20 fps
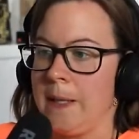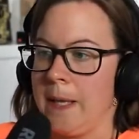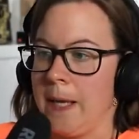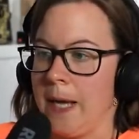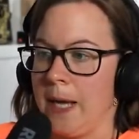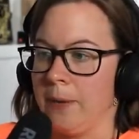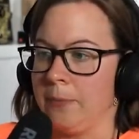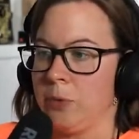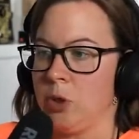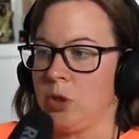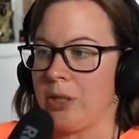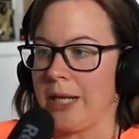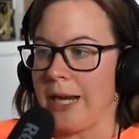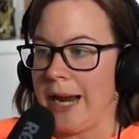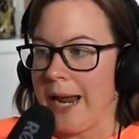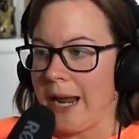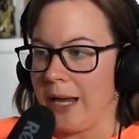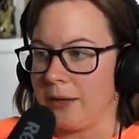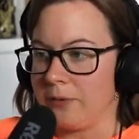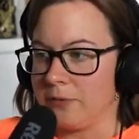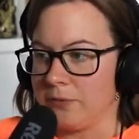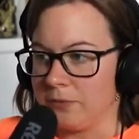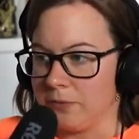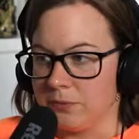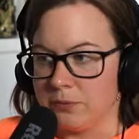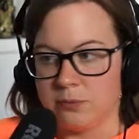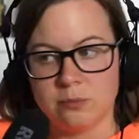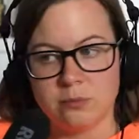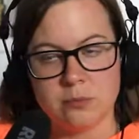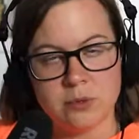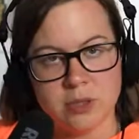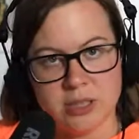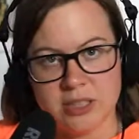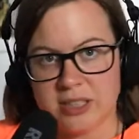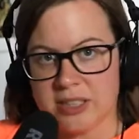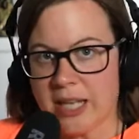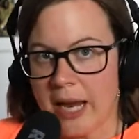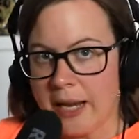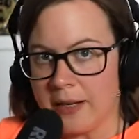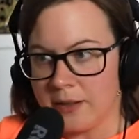You can have
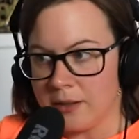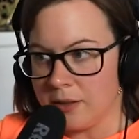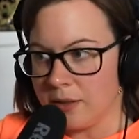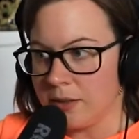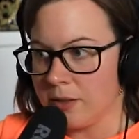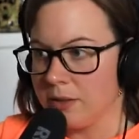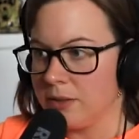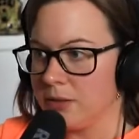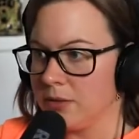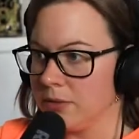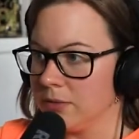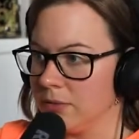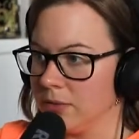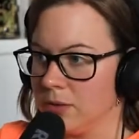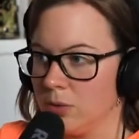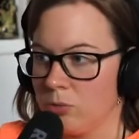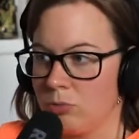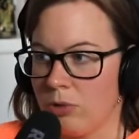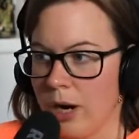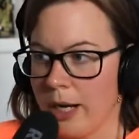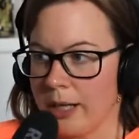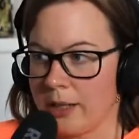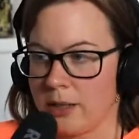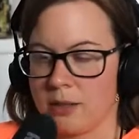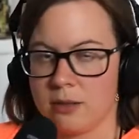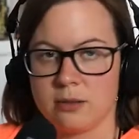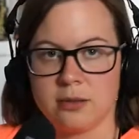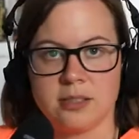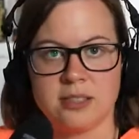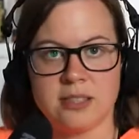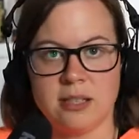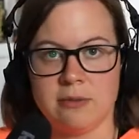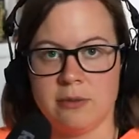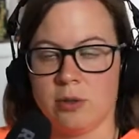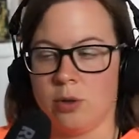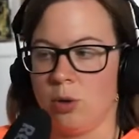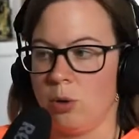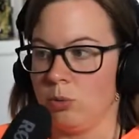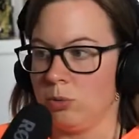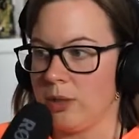standard Rec
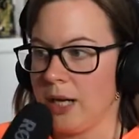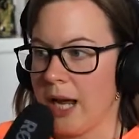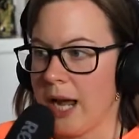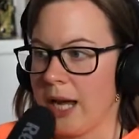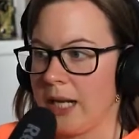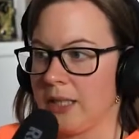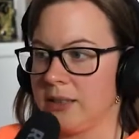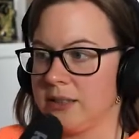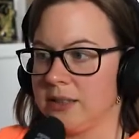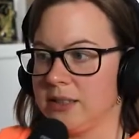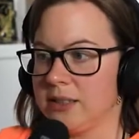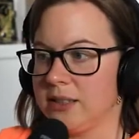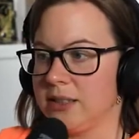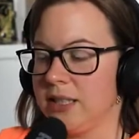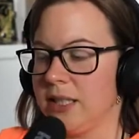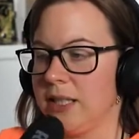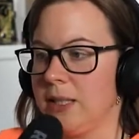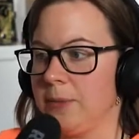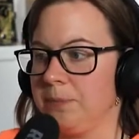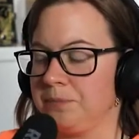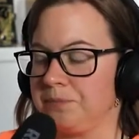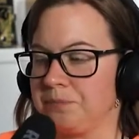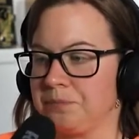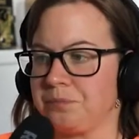709 to see